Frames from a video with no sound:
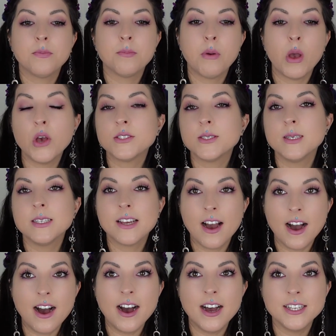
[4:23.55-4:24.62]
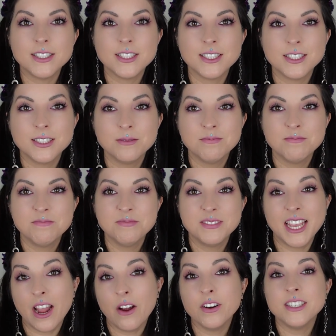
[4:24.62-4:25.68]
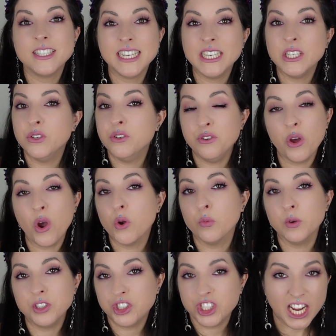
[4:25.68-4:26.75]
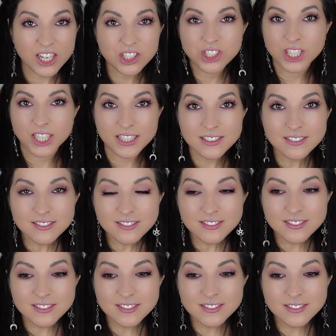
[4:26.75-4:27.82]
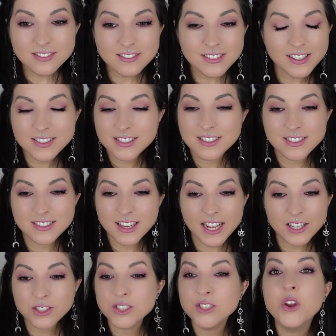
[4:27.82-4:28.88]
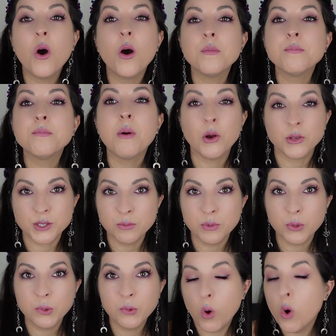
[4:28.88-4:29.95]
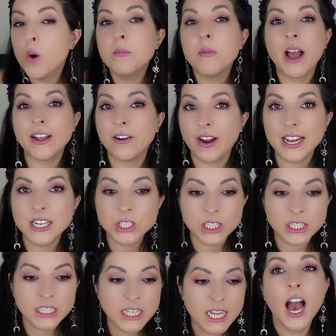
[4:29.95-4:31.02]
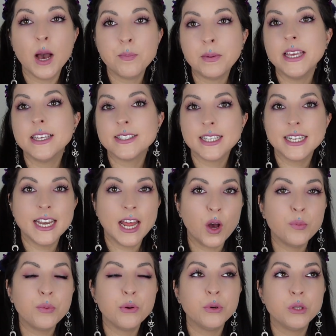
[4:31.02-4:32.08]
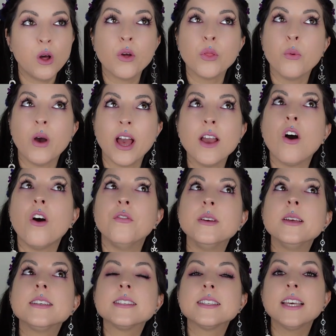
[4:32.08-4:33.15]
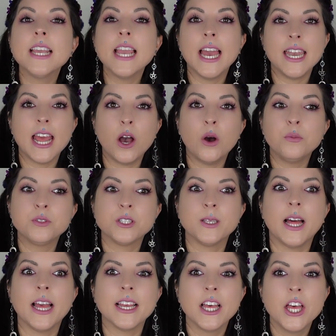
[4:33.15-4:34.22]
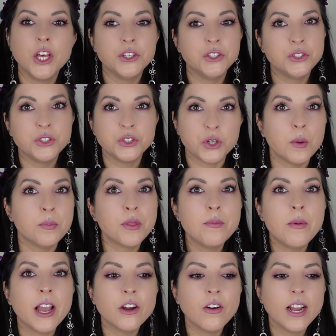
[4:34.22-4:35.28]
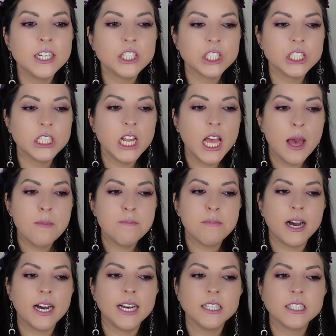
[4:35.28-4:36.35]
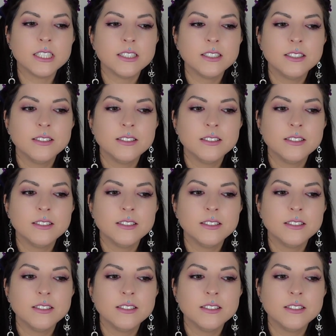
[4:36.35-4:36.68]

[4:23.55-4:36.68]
person can't guarantee you no rejection. It's, it's not possible. Or migration. A piercer can help you along the way, obviously, and help to like stop the migration, but